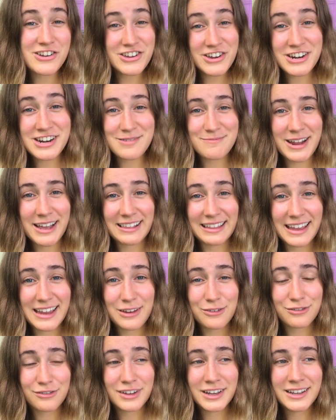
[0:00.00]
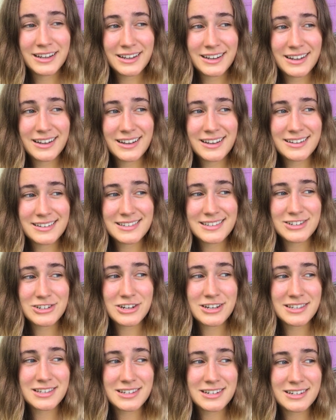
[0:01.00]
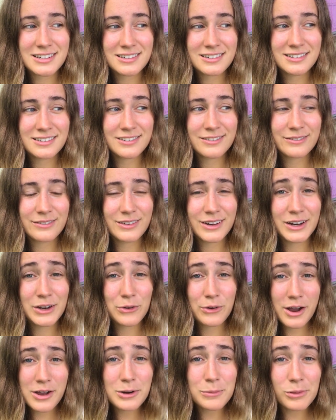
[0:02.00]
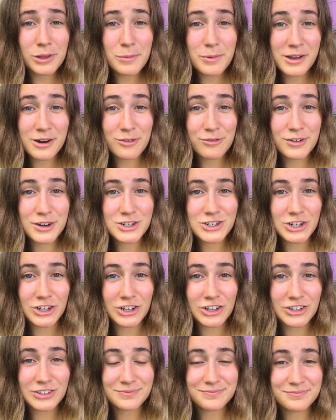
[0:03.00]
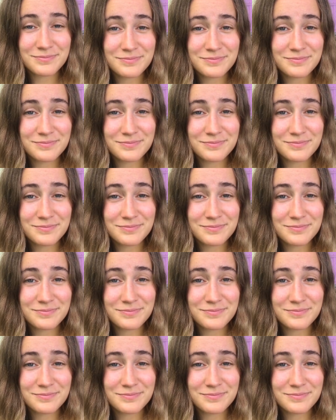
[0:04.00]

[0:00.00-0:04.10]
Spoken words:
good in my life is just incredibly beneficial.